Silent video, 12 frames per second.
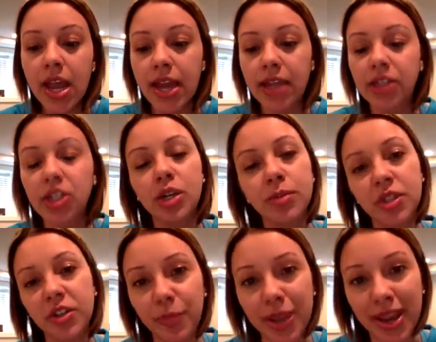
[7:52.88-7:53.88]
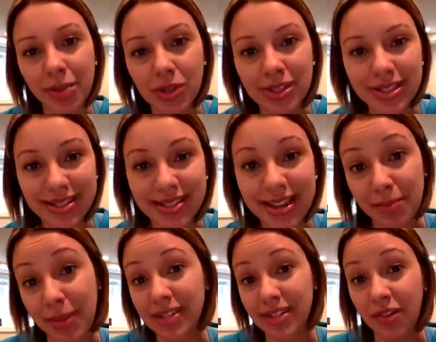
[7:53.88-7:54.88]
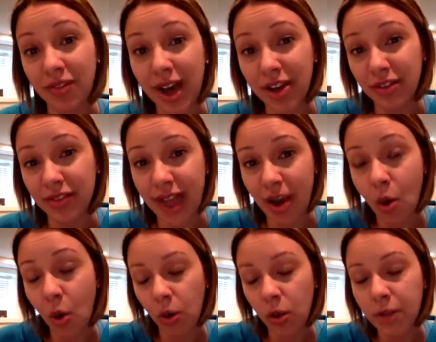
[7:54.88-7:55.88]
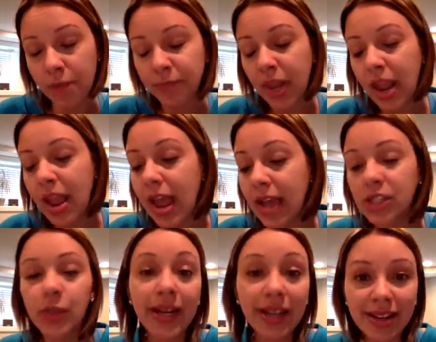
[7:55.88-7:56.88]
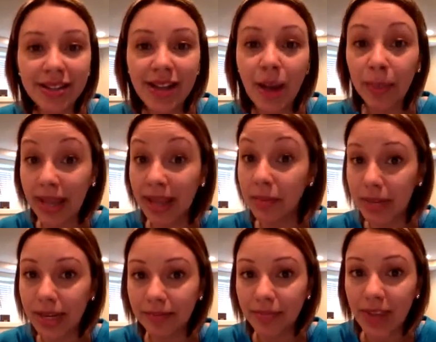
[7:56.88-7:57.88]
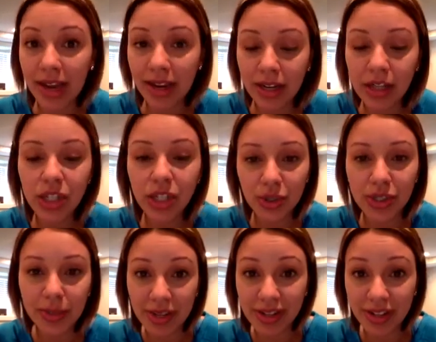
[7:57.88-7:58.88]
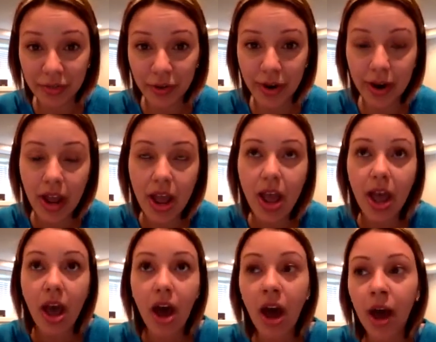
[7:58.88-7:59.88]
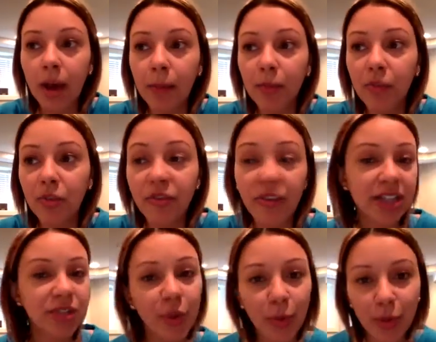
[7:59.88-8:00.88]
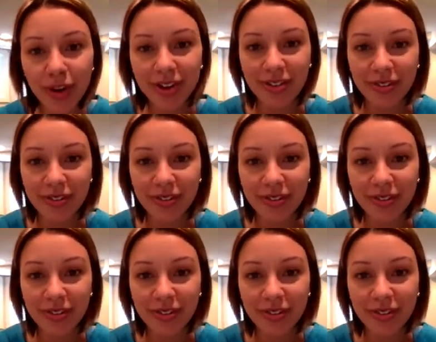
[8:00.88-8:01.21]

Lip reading: in terms of being able to dig myself out of that hole. And so I needed a plan B. I needed to do something different. Fast forward